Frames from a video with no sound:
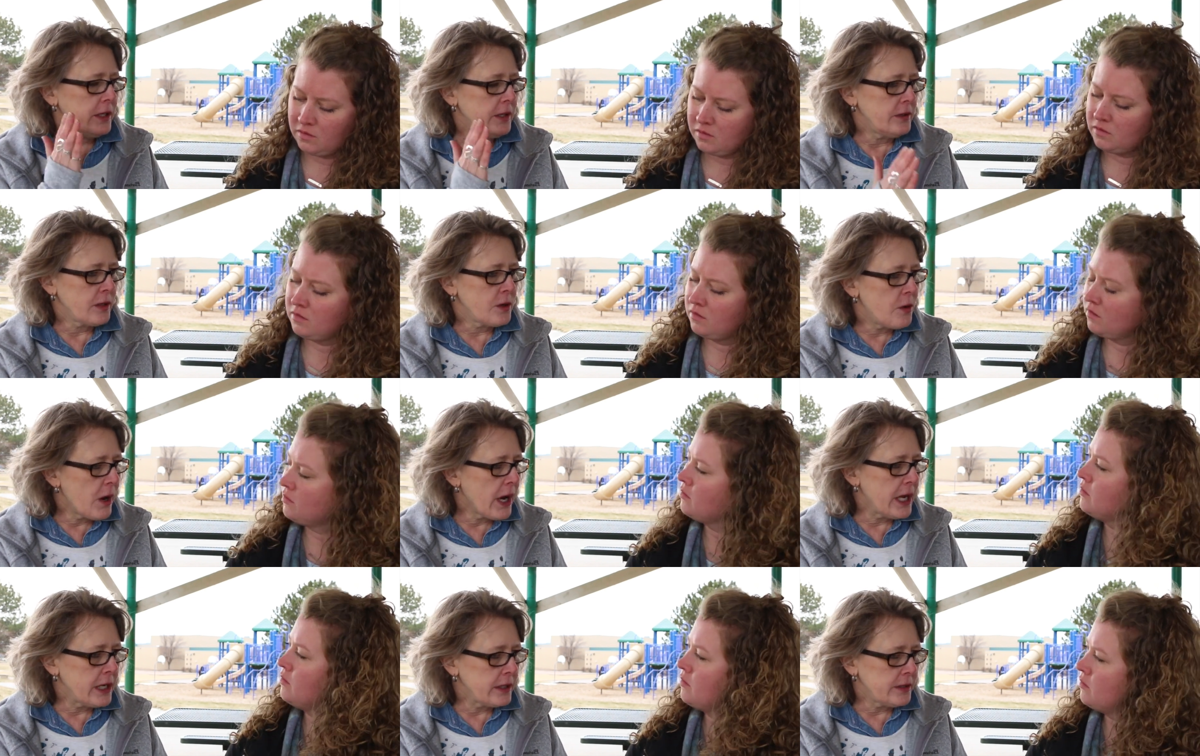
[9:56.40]
Speaker 1: in the
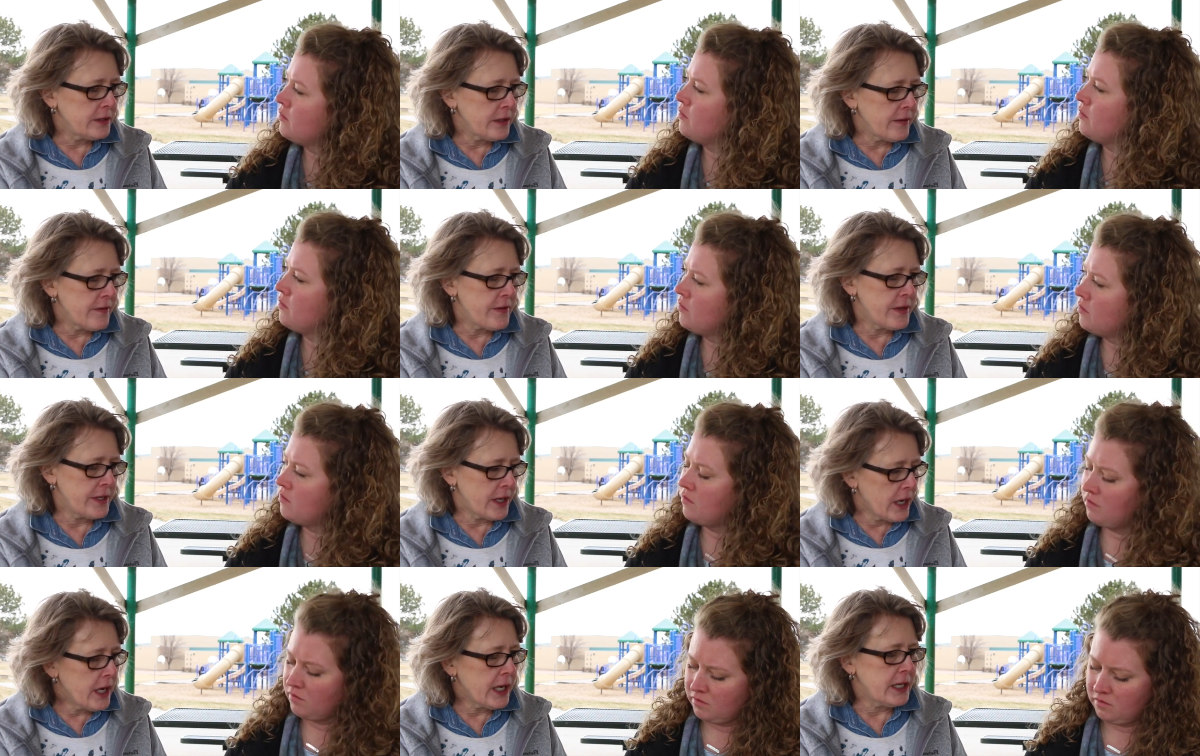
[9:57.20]
quiet of the
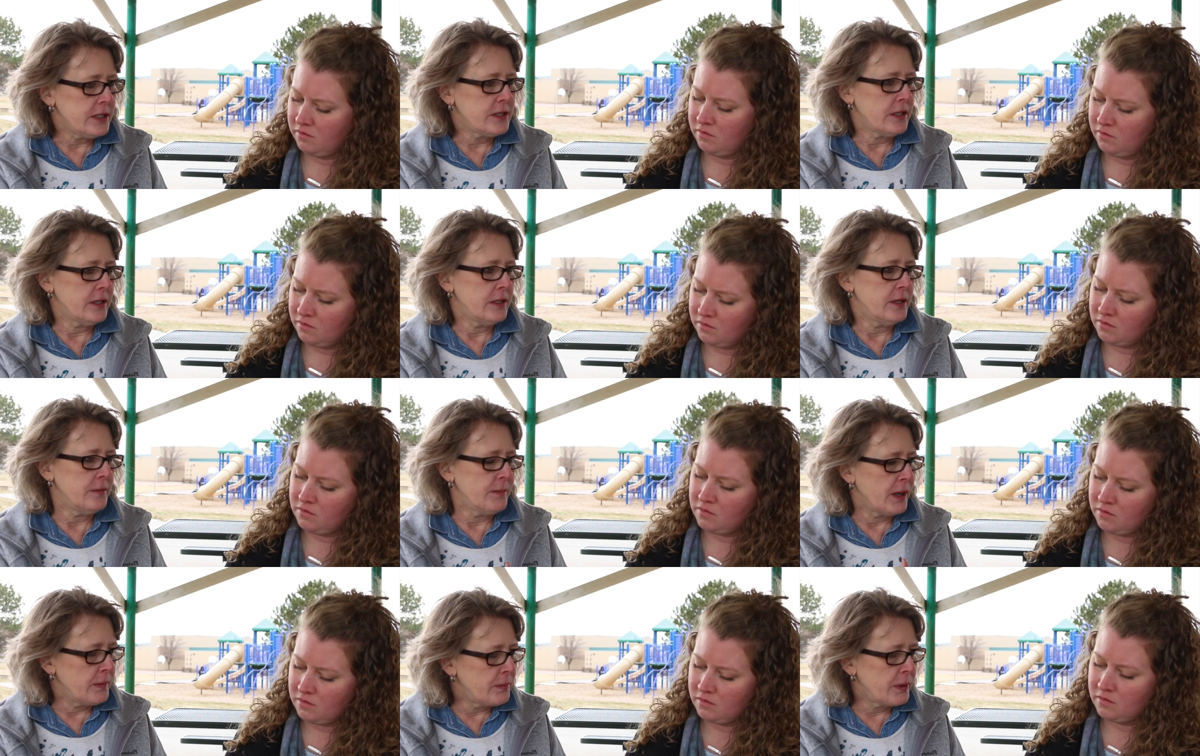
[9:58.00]
night and
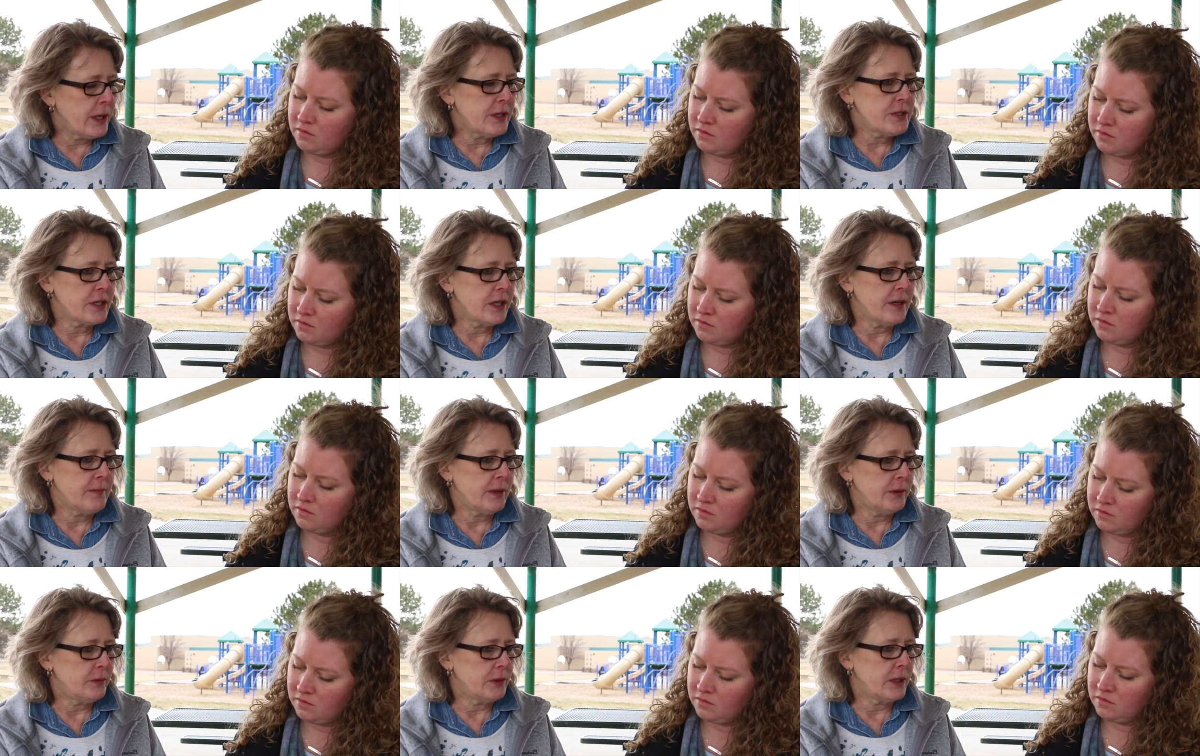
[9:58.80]
in my prayer
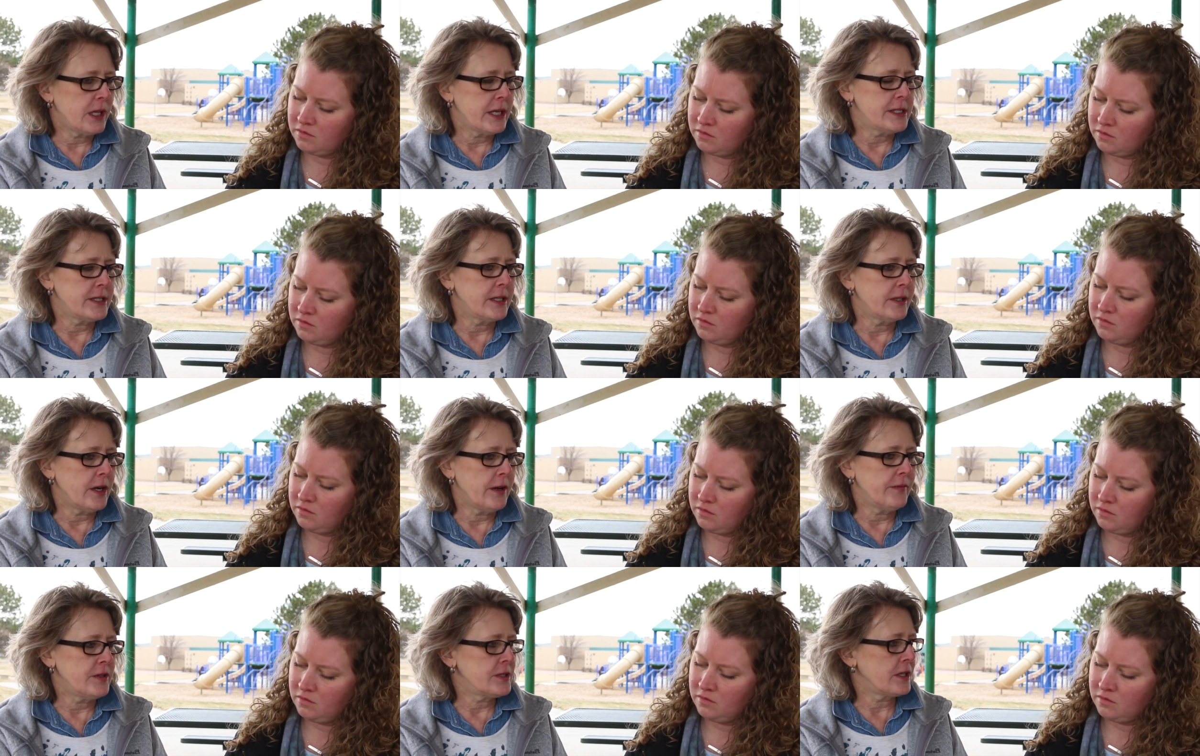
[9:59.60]
time, I realized that
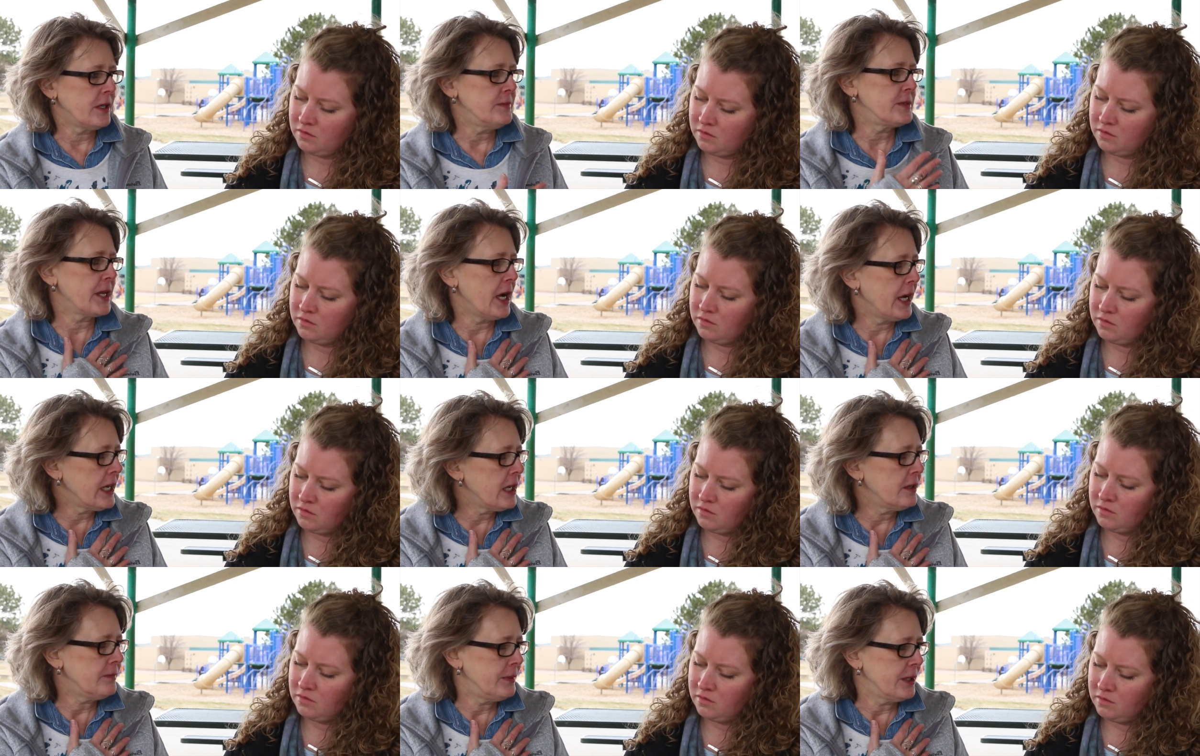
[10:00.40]
oftentimes
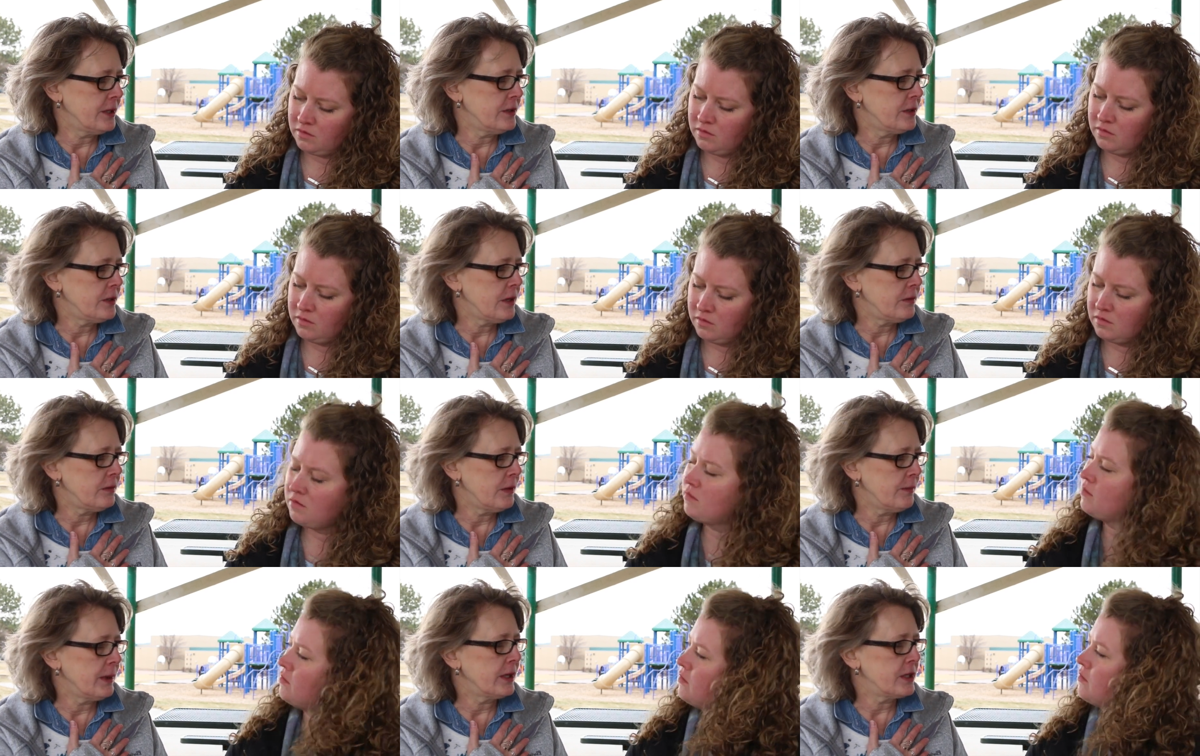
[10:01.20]
I had been a
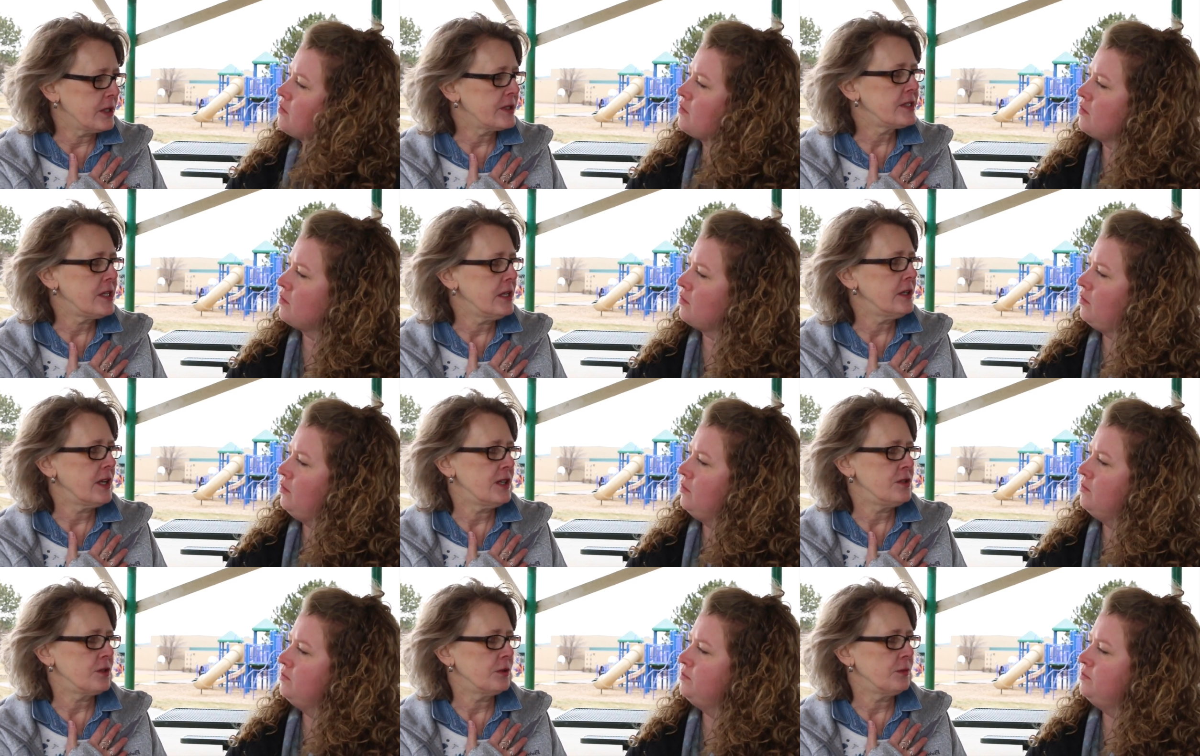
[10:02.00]
rebellious
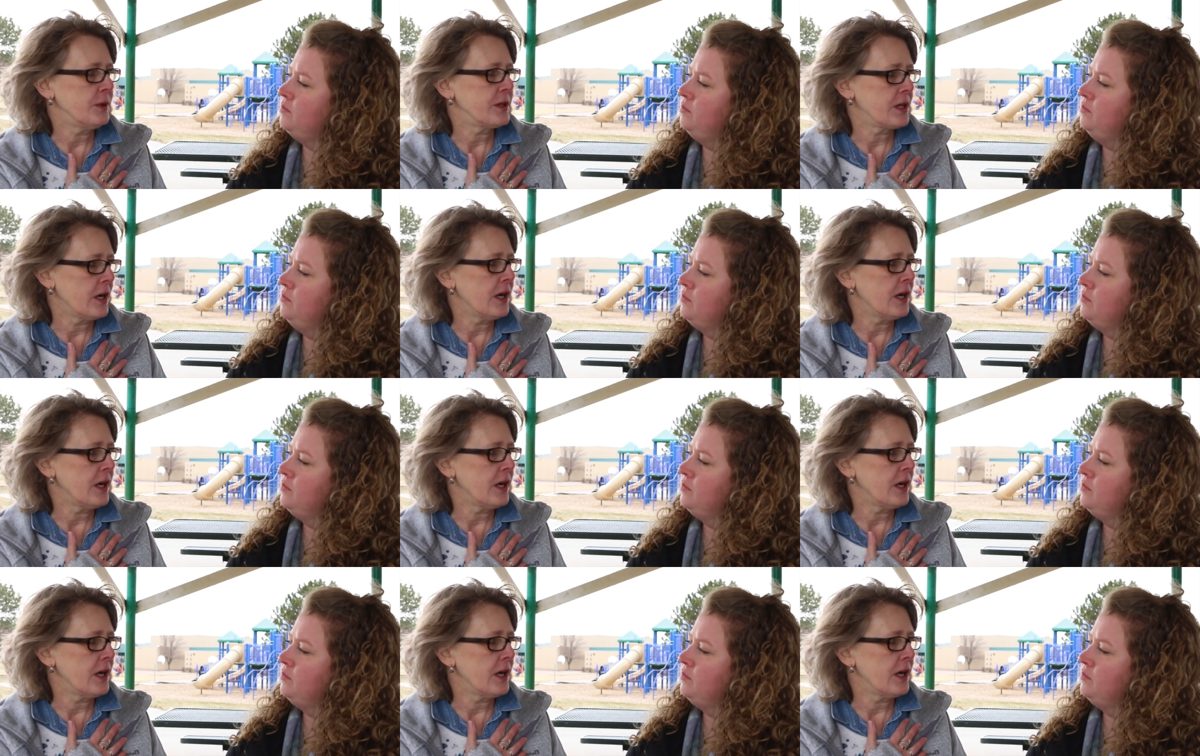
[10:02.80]
teenager with